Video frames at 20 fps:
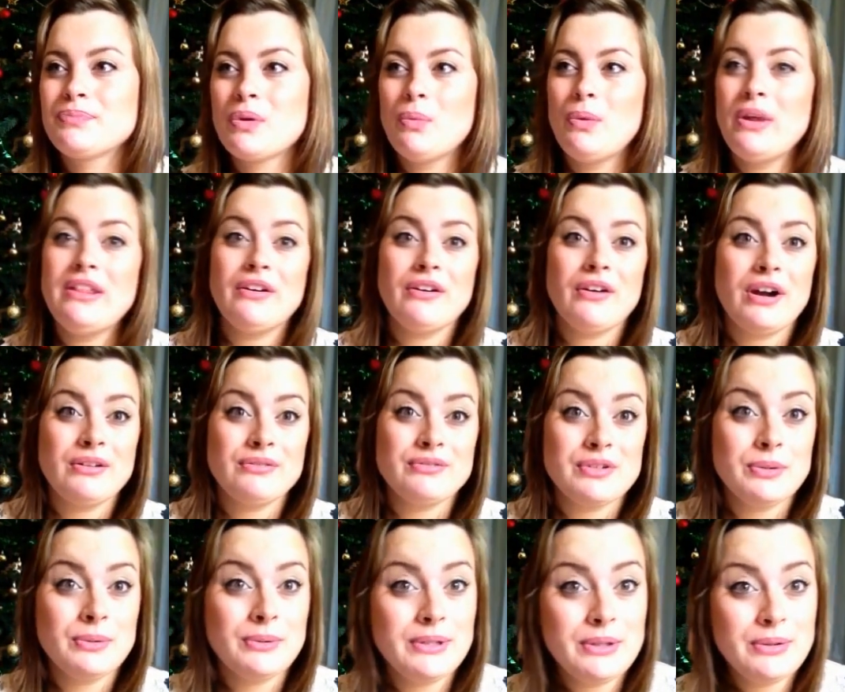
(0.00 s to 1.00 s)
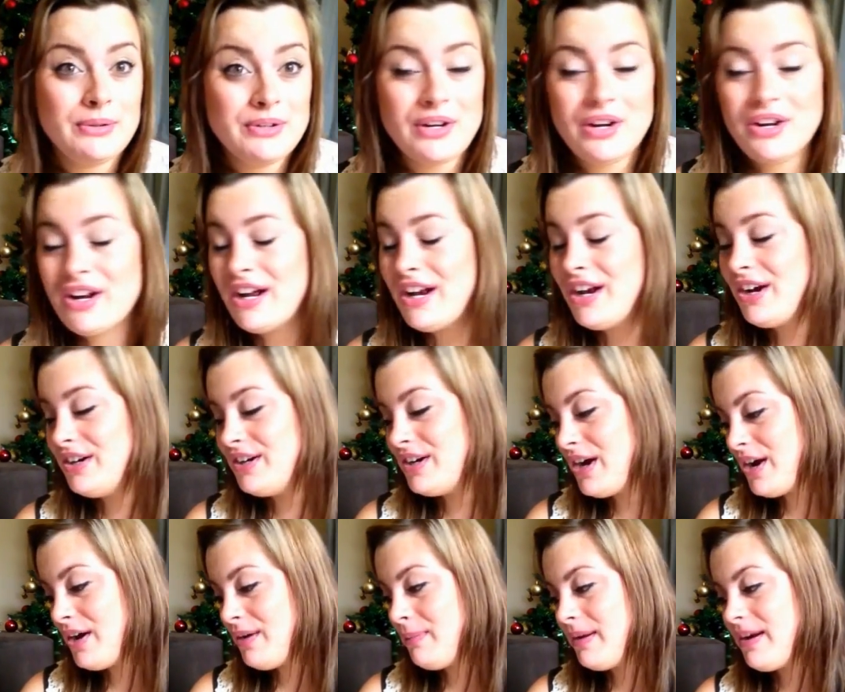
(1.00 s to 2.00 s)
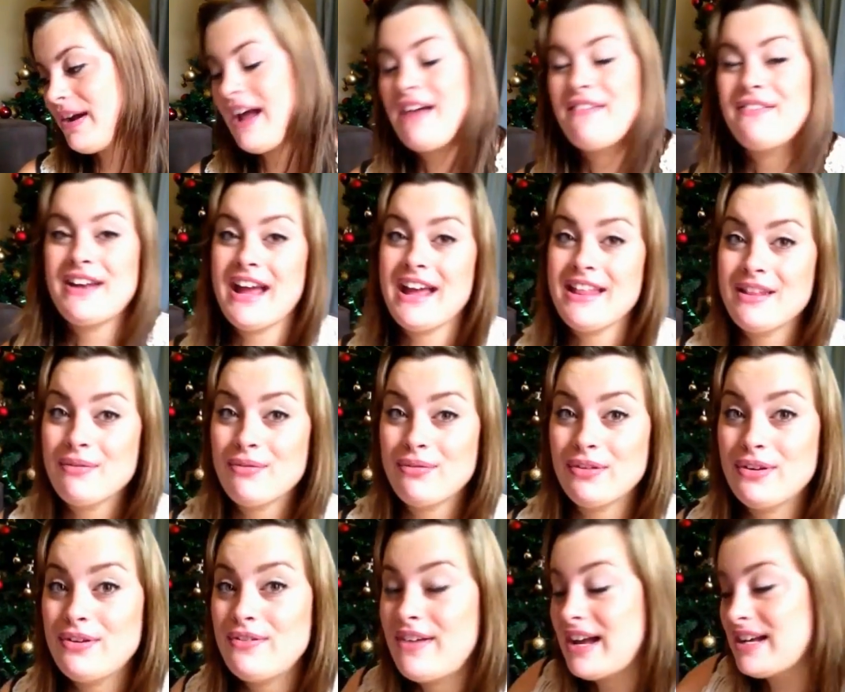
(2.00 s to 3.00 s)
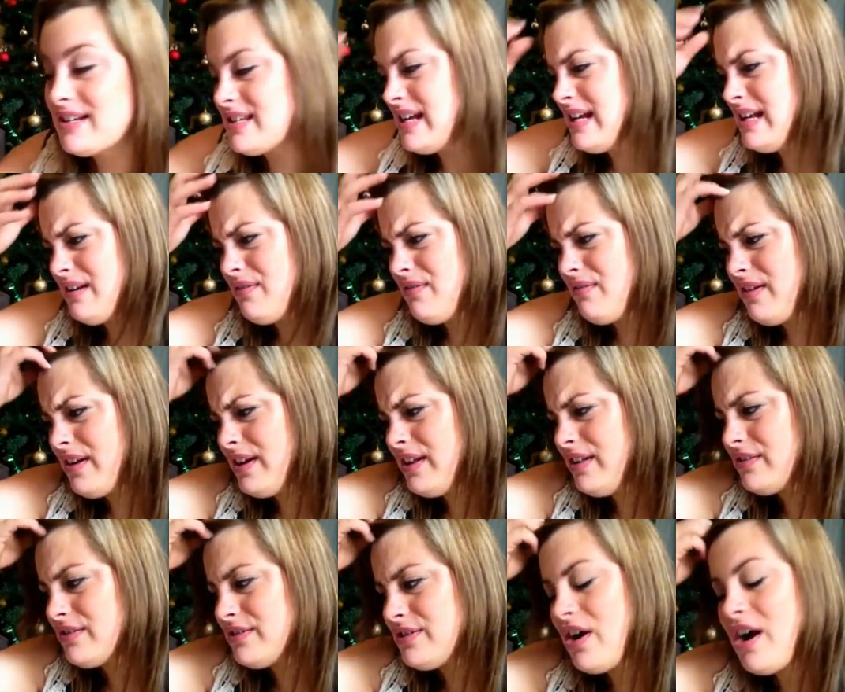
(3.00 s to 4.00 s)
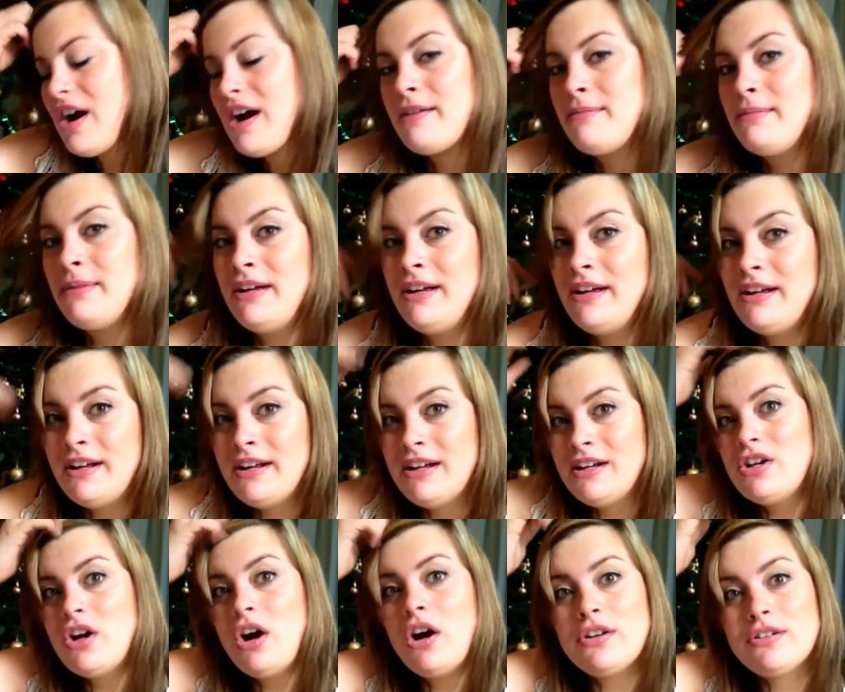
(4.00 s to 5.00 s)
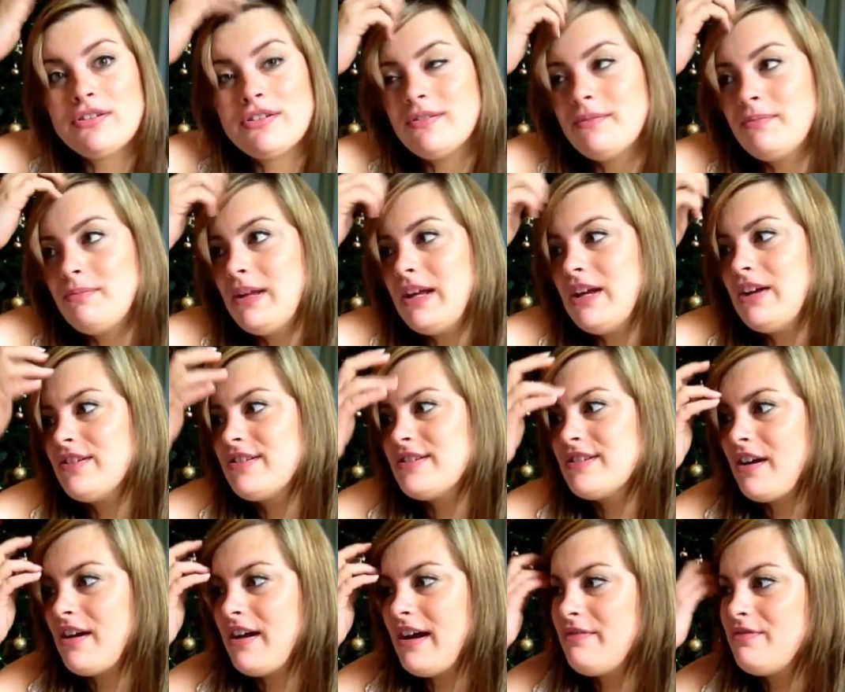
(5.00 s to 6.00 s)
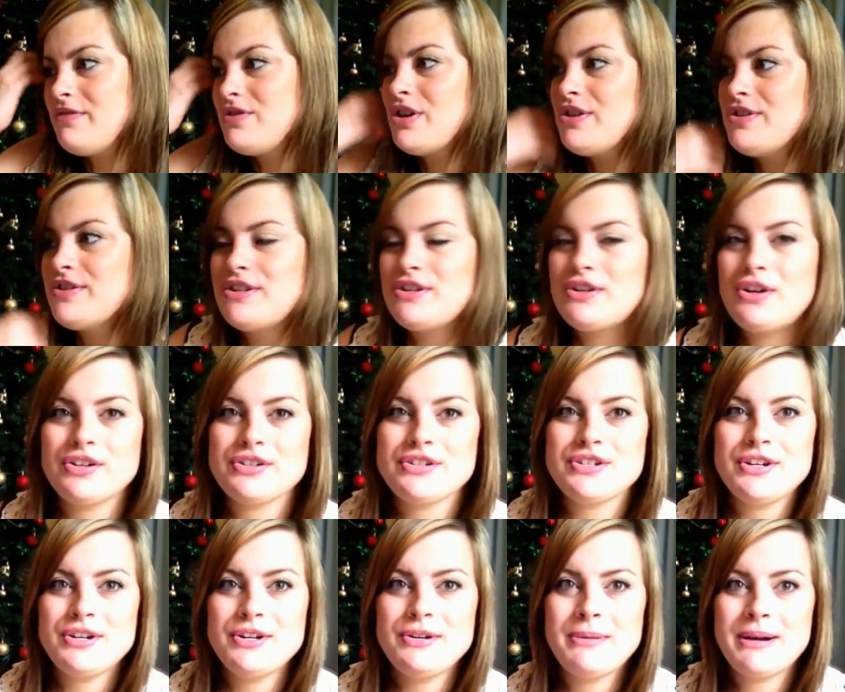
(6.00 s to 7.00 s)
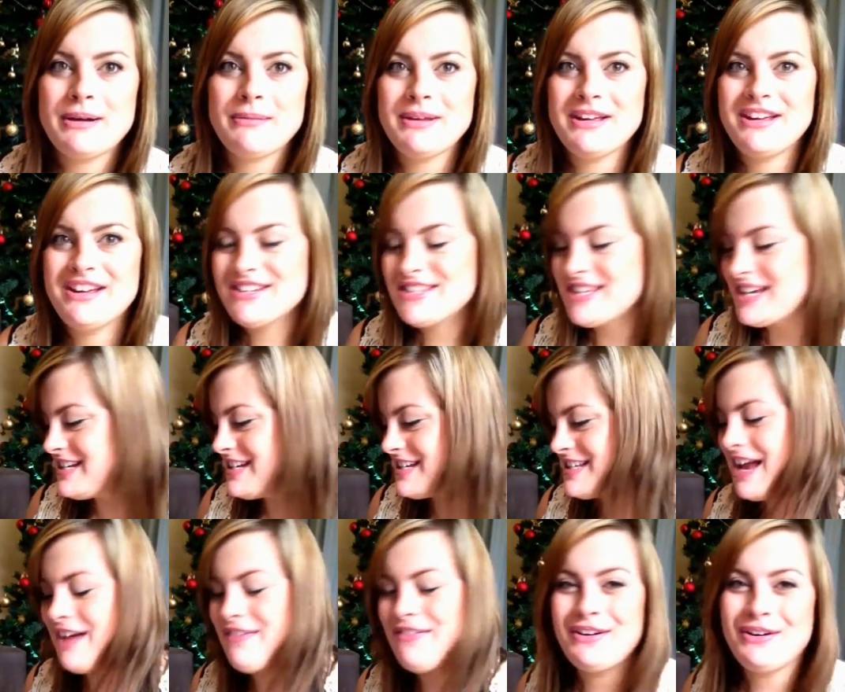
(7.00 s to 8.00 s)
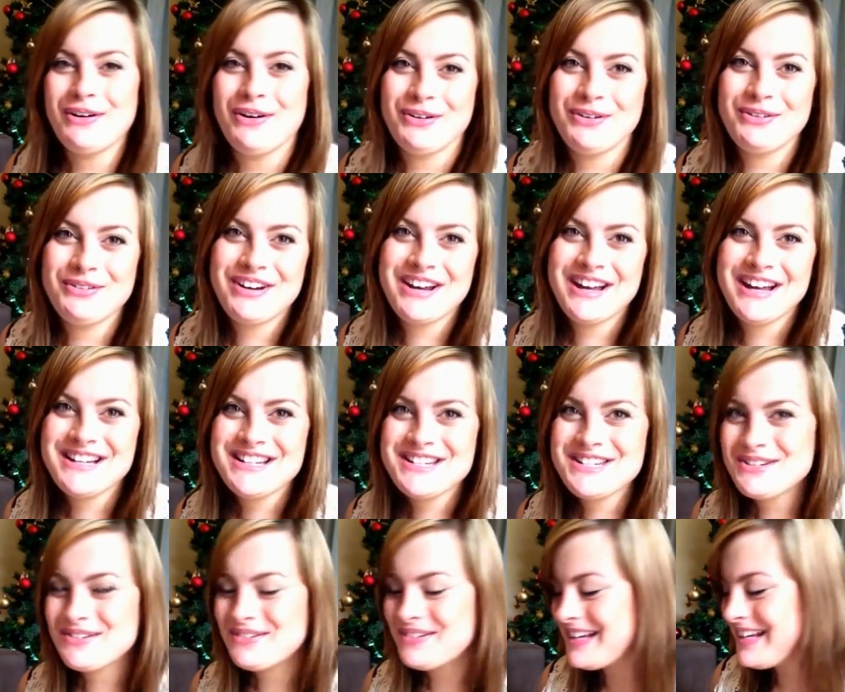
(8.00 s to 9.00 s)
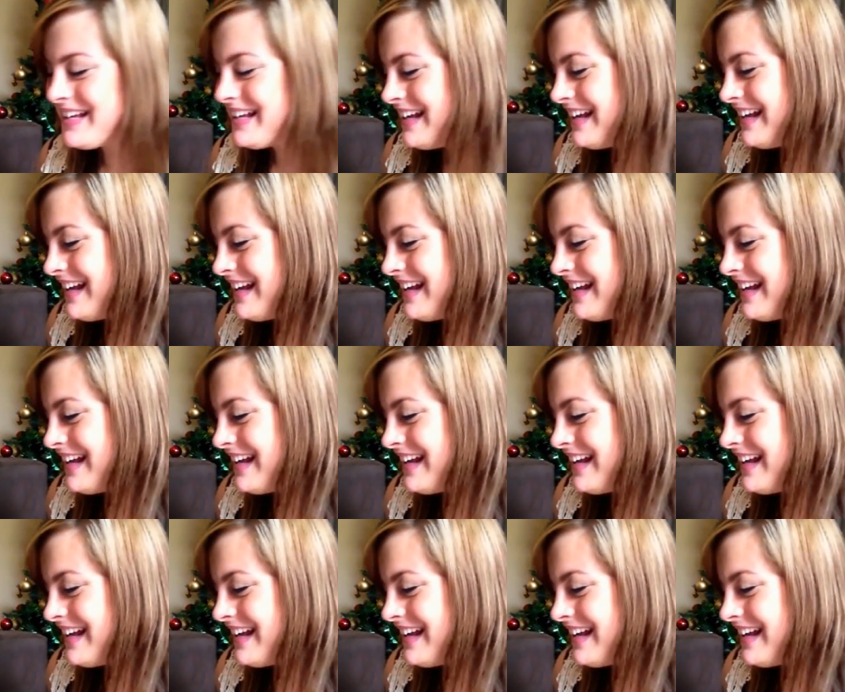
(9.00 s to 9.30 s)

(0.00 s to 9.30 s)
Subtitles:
Whether I'll do it or not, I don't know, but I haven't had the flu vaccine in a very long time. Not because I have chosen not to, but because I just haven't gotten around to it.